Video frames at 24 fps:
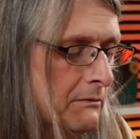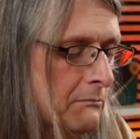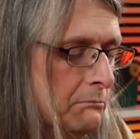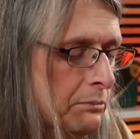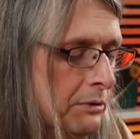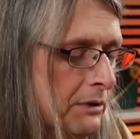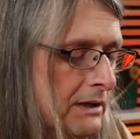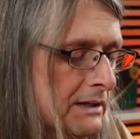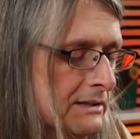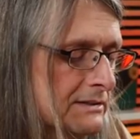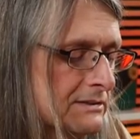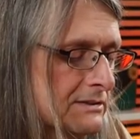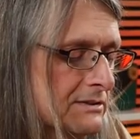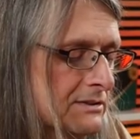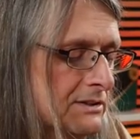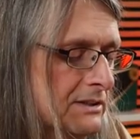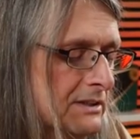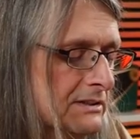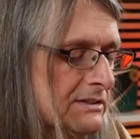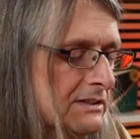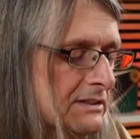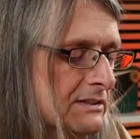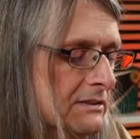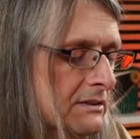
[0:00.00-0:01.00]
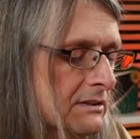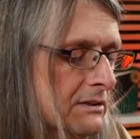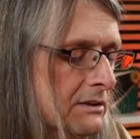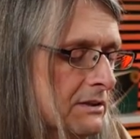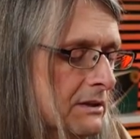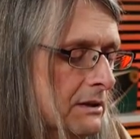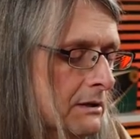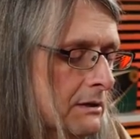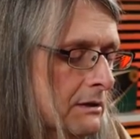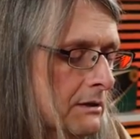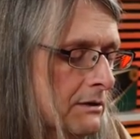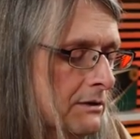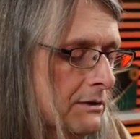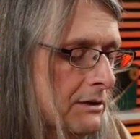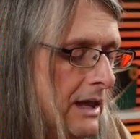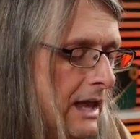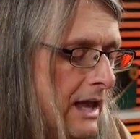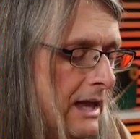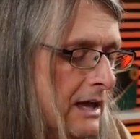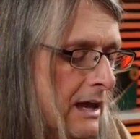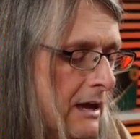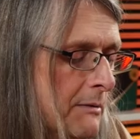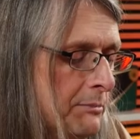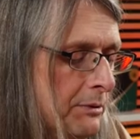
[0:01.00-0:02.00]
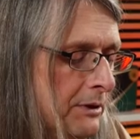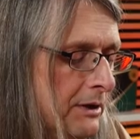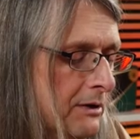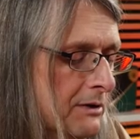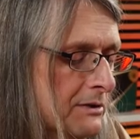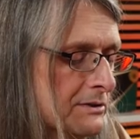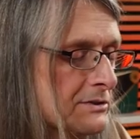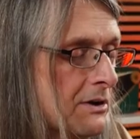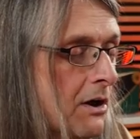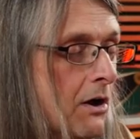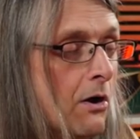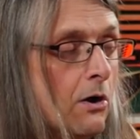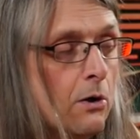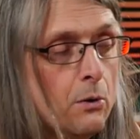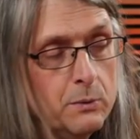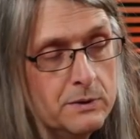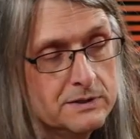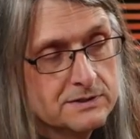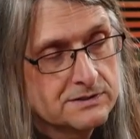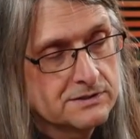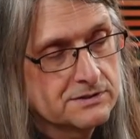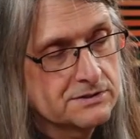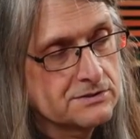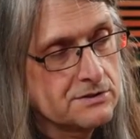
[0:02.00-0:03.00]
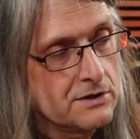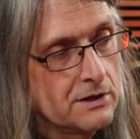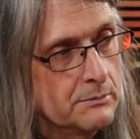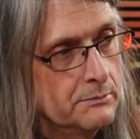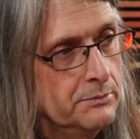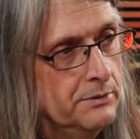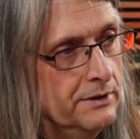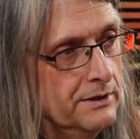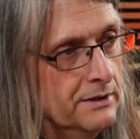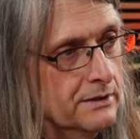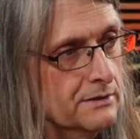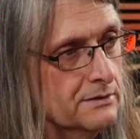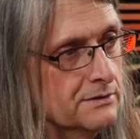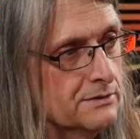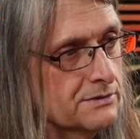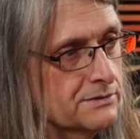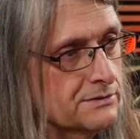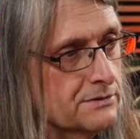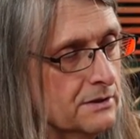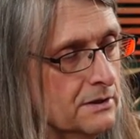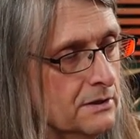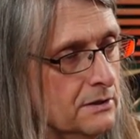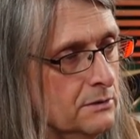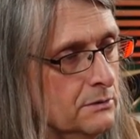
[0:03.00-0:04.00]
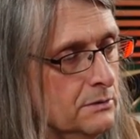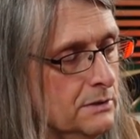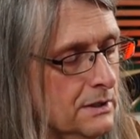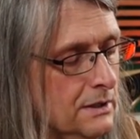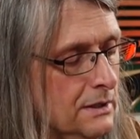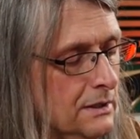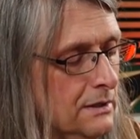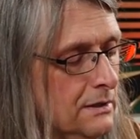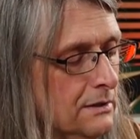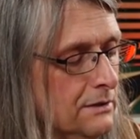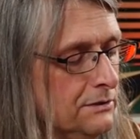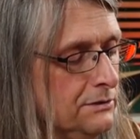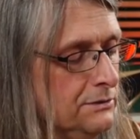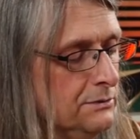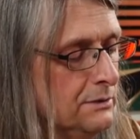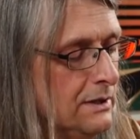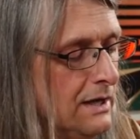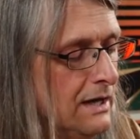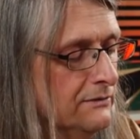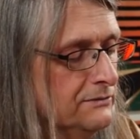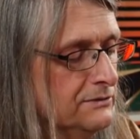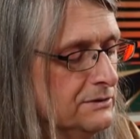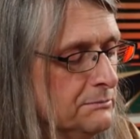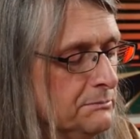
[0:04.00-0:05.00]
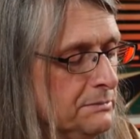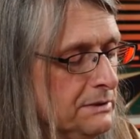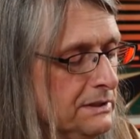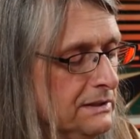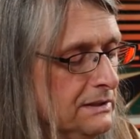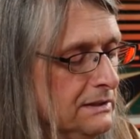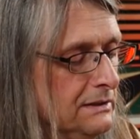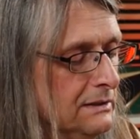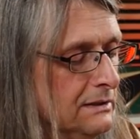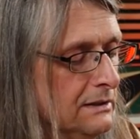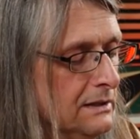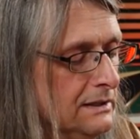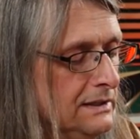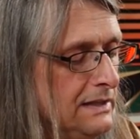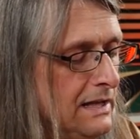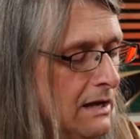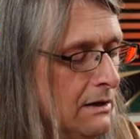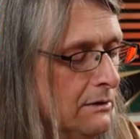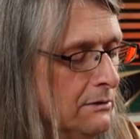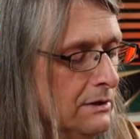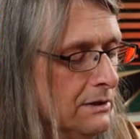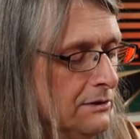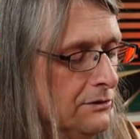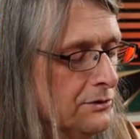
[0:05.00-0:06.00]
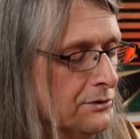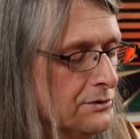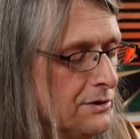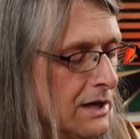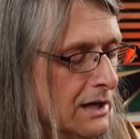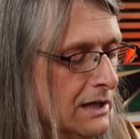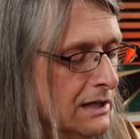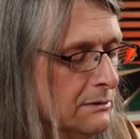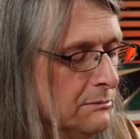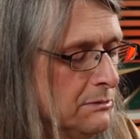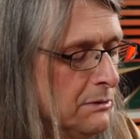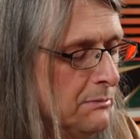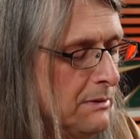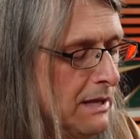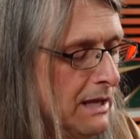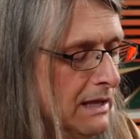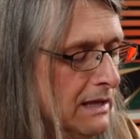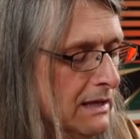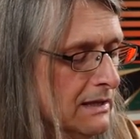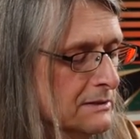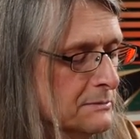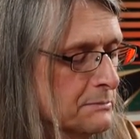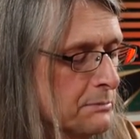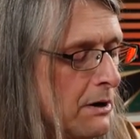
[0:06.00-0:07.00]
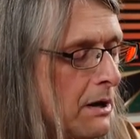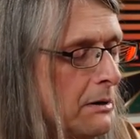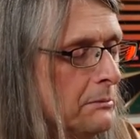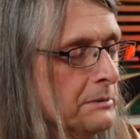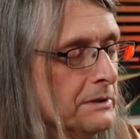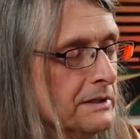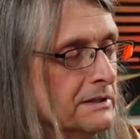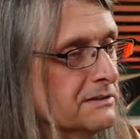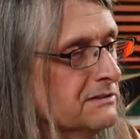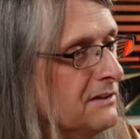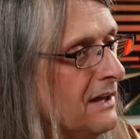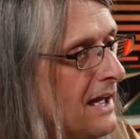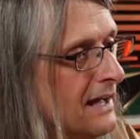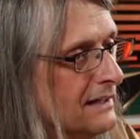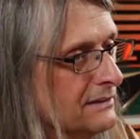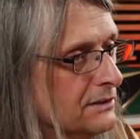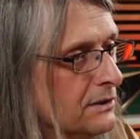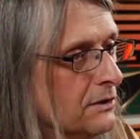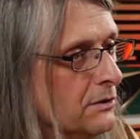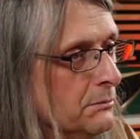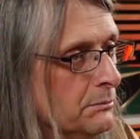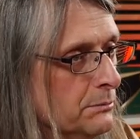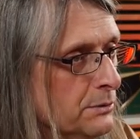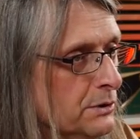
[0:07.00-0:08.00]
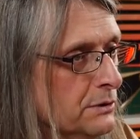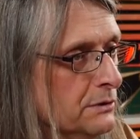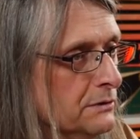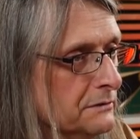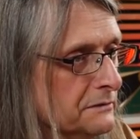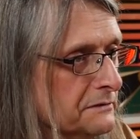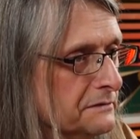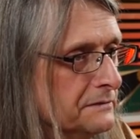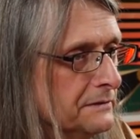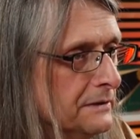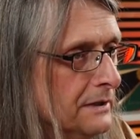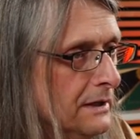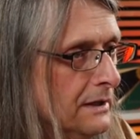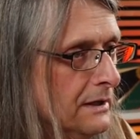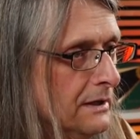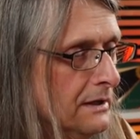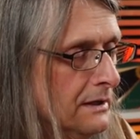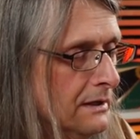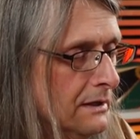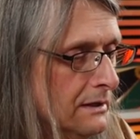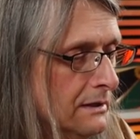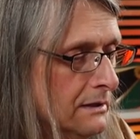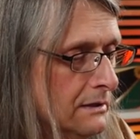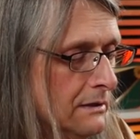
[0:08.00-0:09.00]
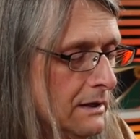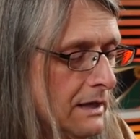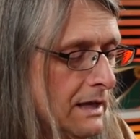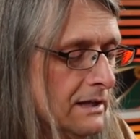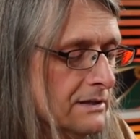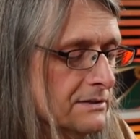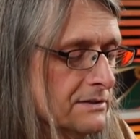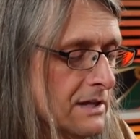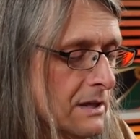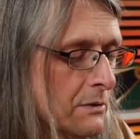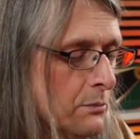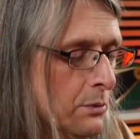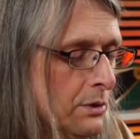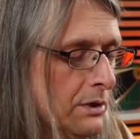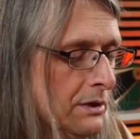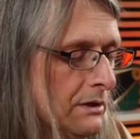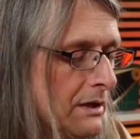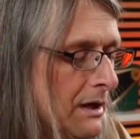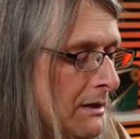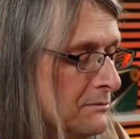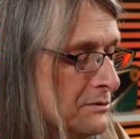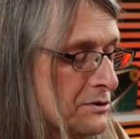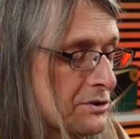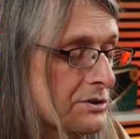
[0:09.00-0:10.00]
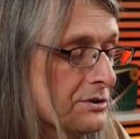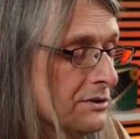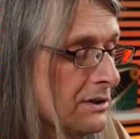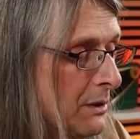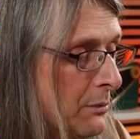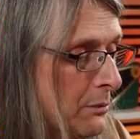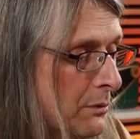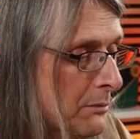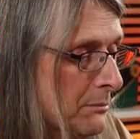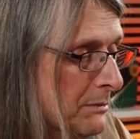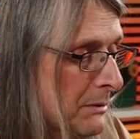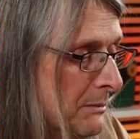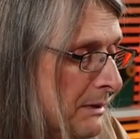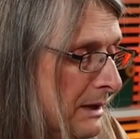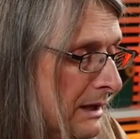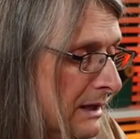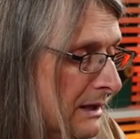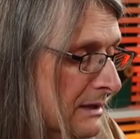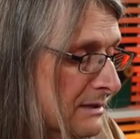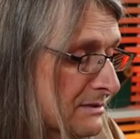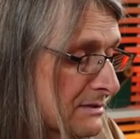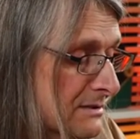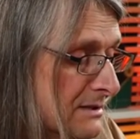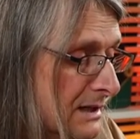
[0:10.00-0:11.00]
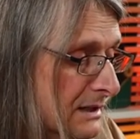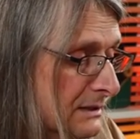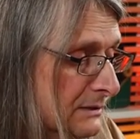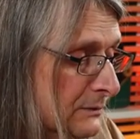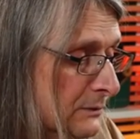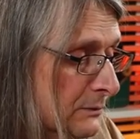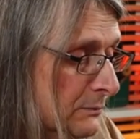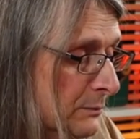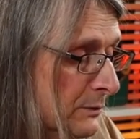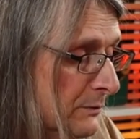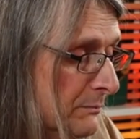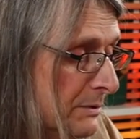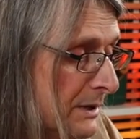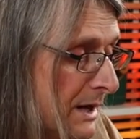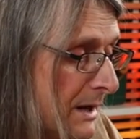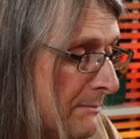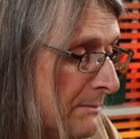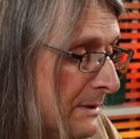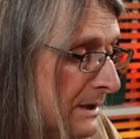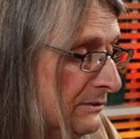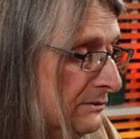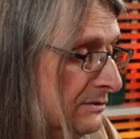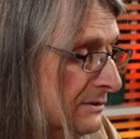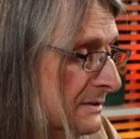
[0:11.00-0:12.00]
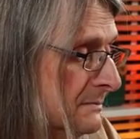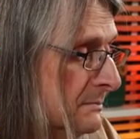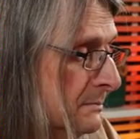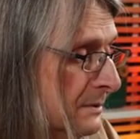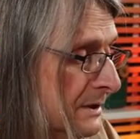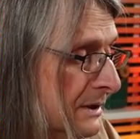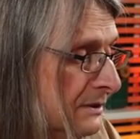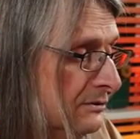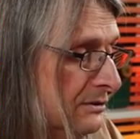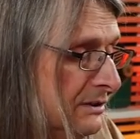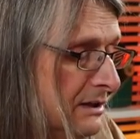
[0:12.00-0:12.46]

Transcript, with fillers: plus, this is the the AI player is always the start player, so you have to be now. They're not going to be making is probably a tactical move uh, as they would. I'm sure they won't be making his tactical move, but I bet you it's pretty